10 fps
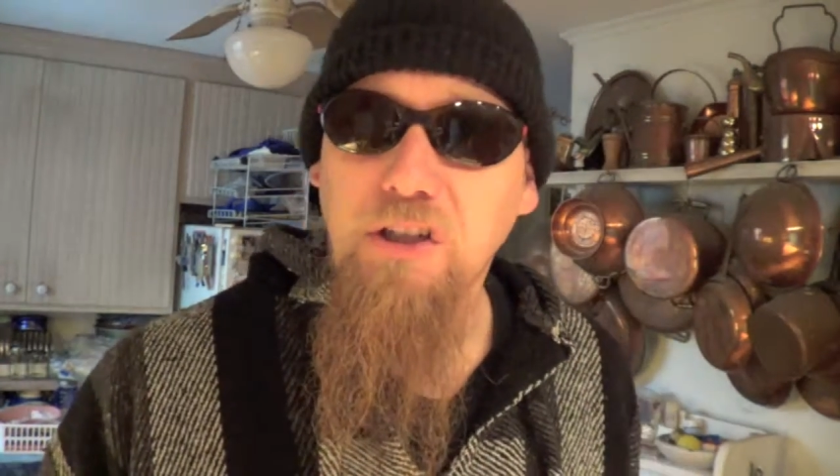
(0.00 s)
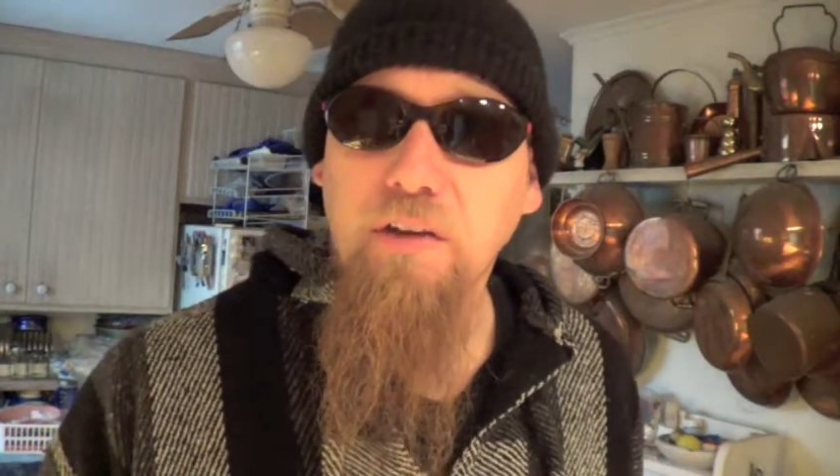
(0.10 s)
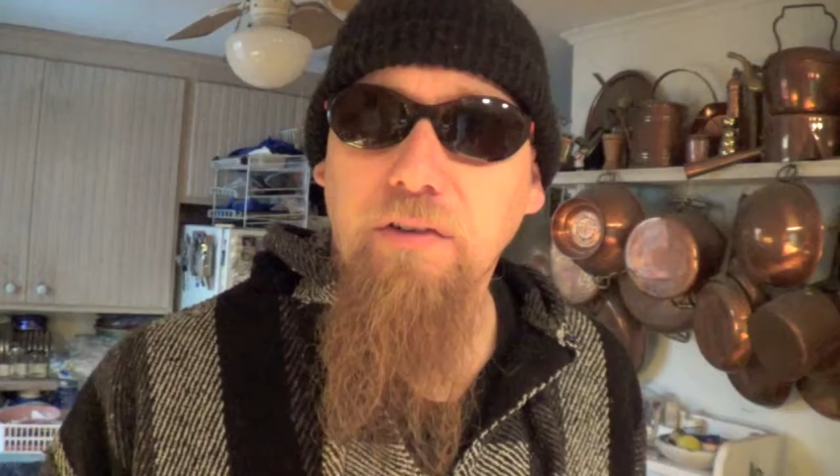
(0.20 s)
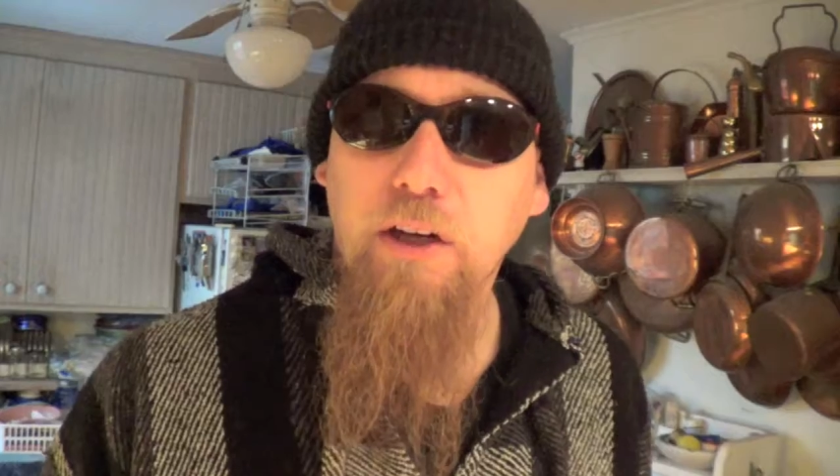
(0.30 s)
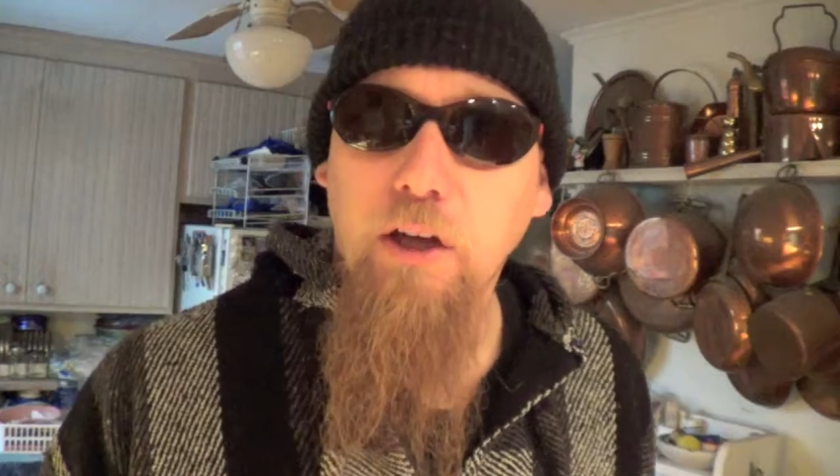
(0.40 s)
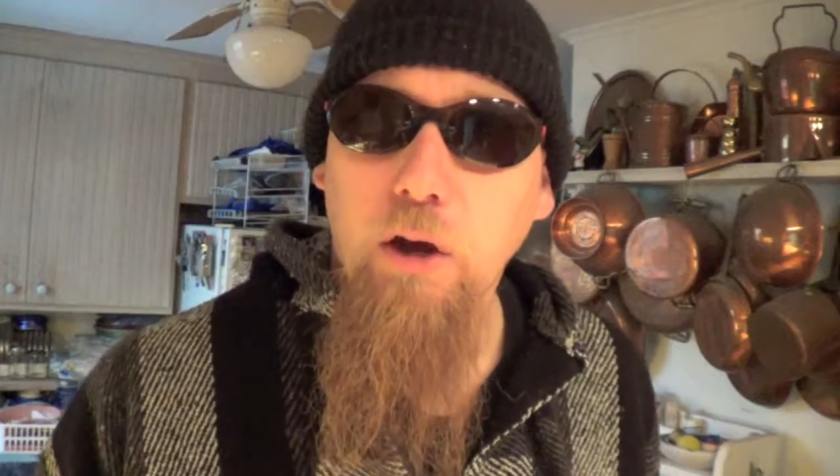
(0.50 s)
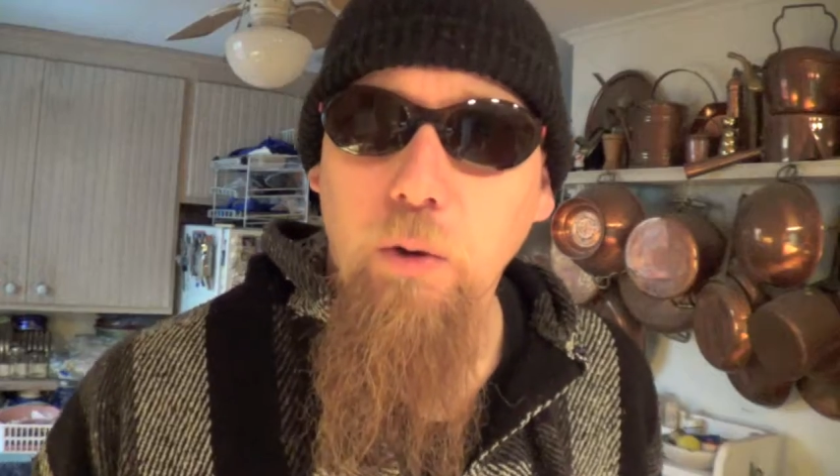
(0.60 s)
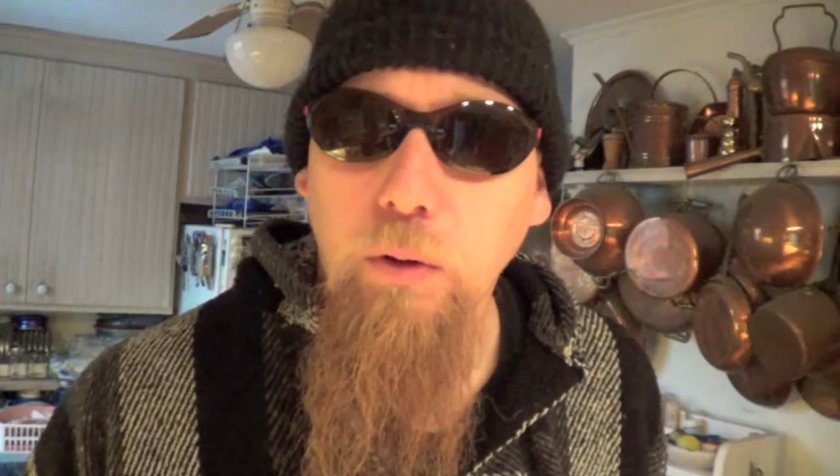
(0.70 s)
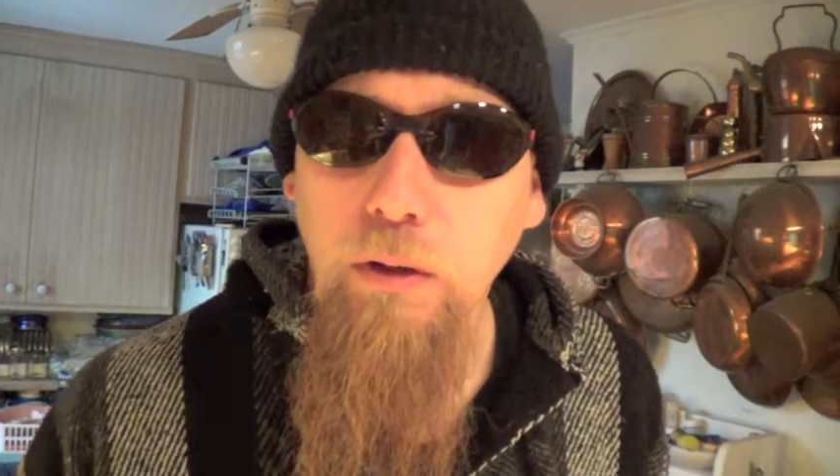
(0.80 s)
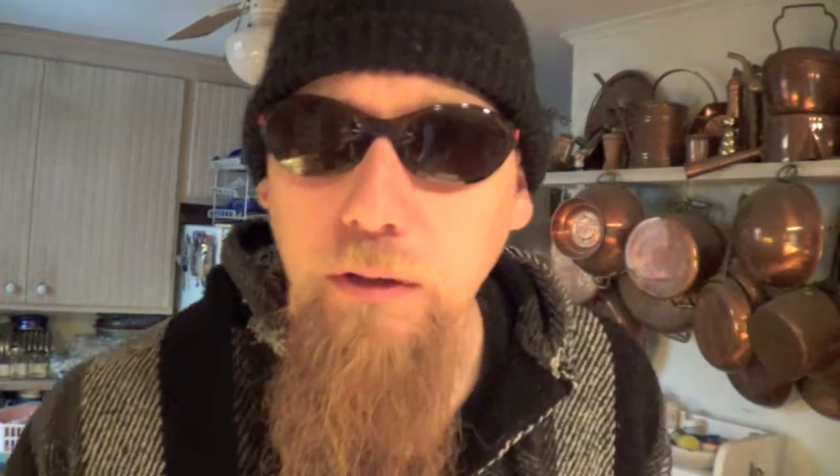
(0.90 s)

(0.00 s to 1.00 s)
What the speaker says: give it a go.